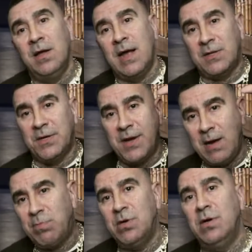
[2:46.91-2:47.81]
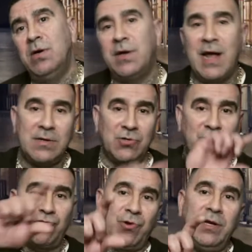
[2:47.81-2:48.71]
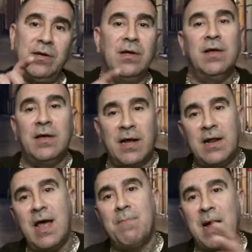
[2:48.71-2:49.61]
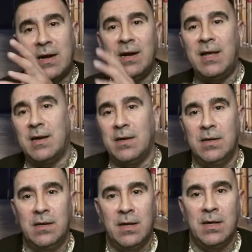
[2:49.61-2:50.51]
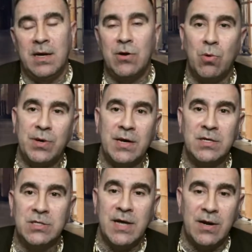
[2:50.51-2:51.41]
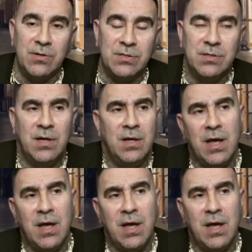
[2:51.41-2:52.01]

Had the neighborhood, it had the street, and it had my clique in old English letters.